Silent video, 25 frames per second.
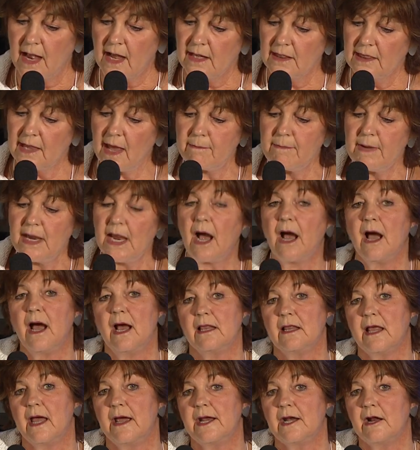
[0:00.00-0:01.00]
Let me
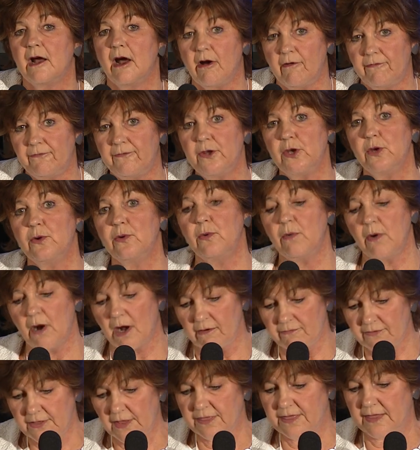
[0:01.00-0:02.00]
highlight a few
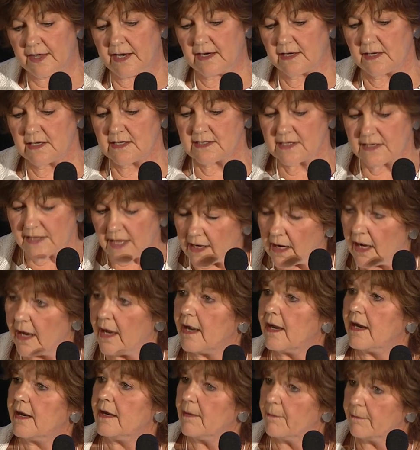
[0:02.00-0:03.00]
of the things that
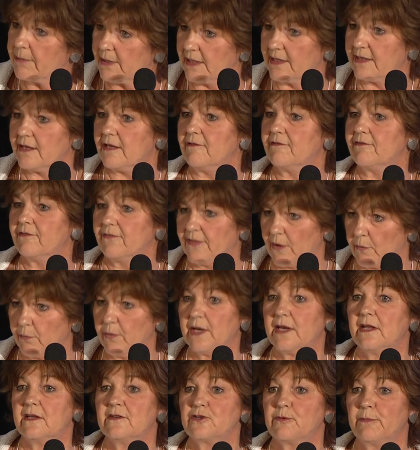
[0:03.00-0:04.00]
I believe that
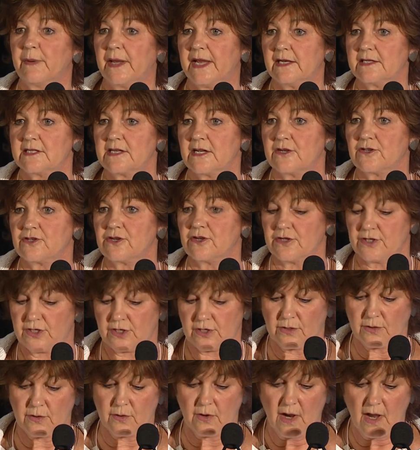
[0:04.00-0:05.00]
we need to pay attention
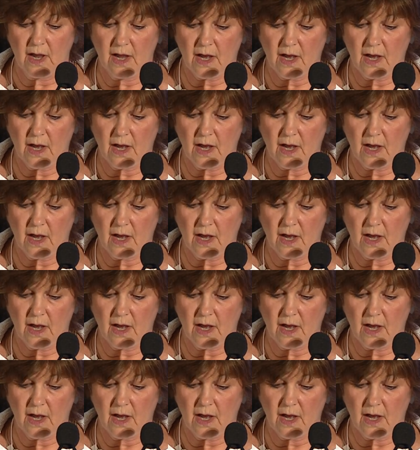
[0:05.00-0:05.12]
to